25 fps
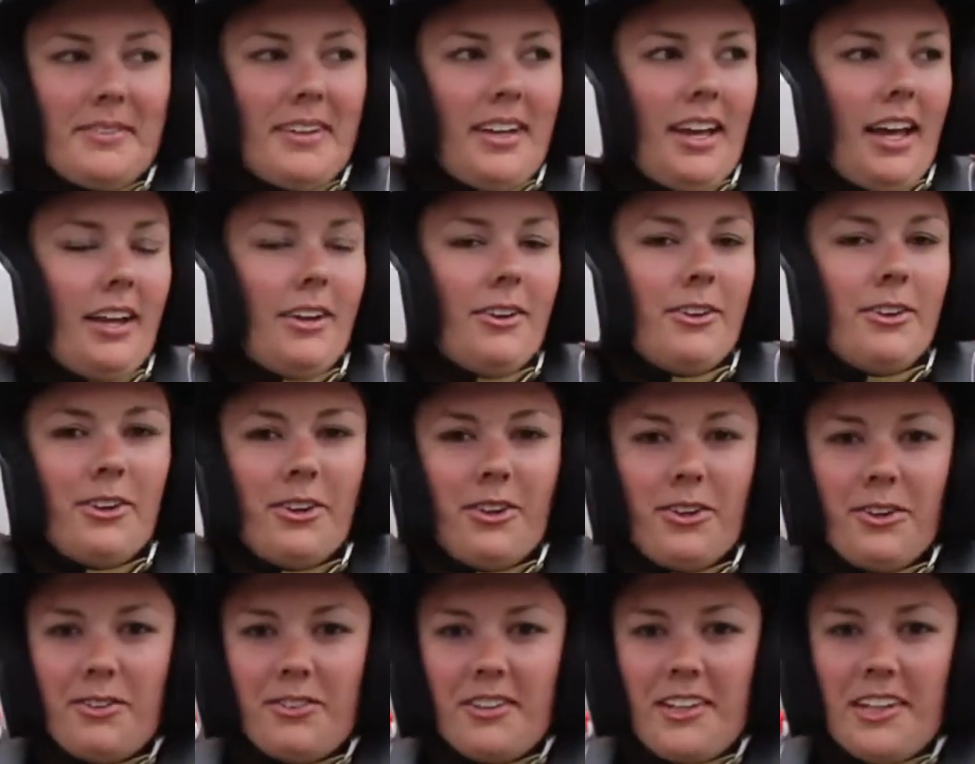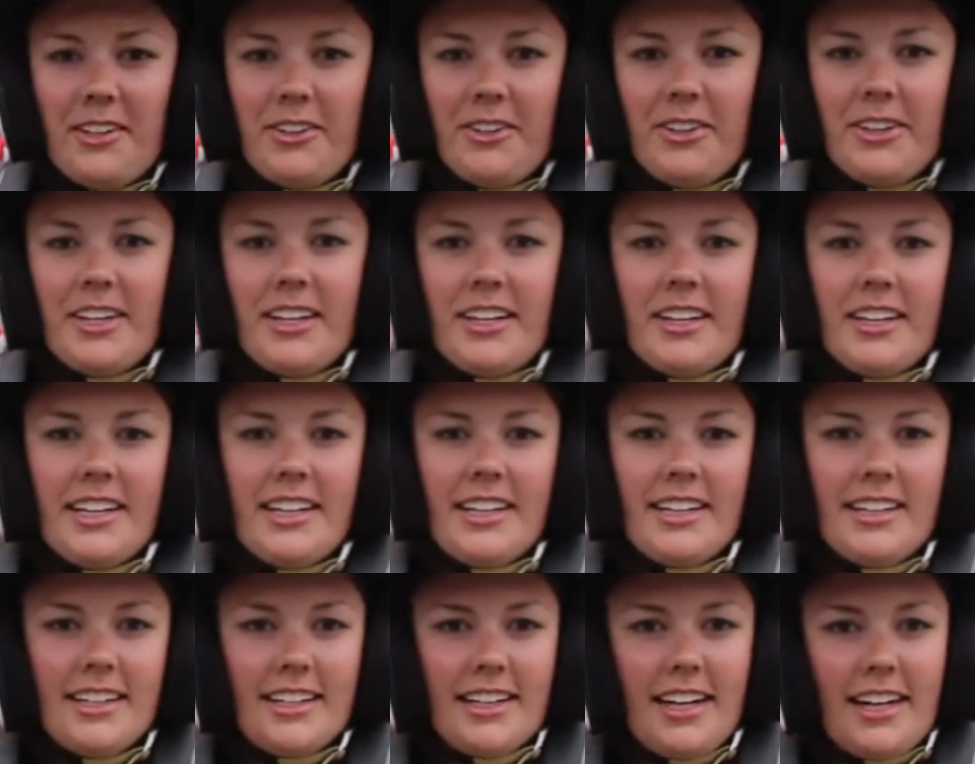I don't know. You said you're
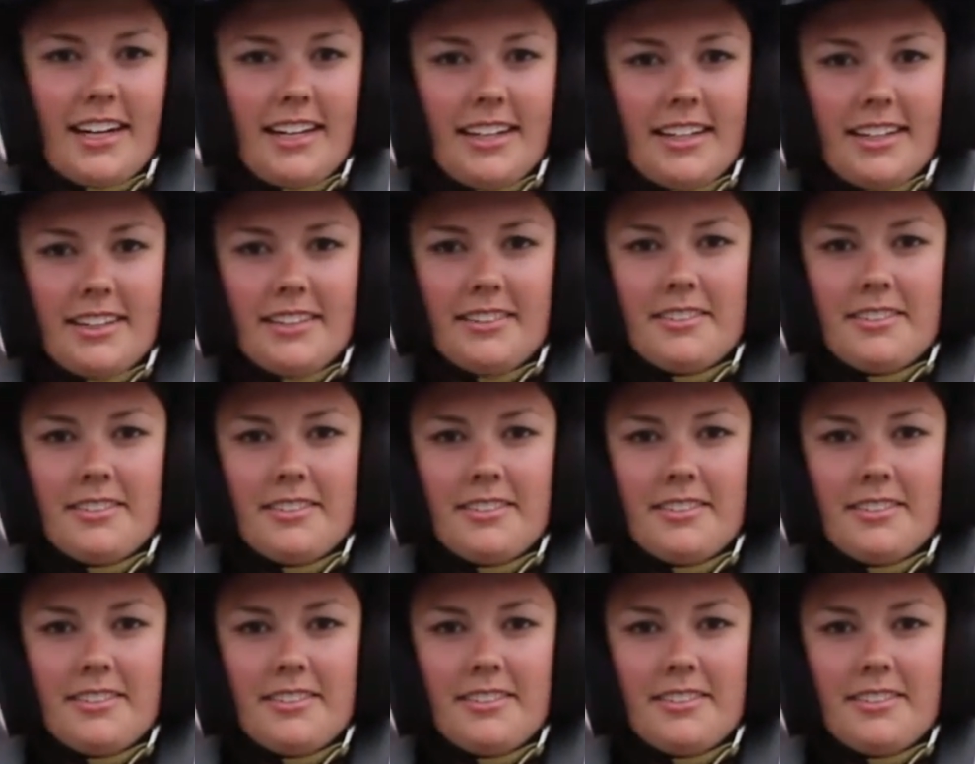hitting 80, 90,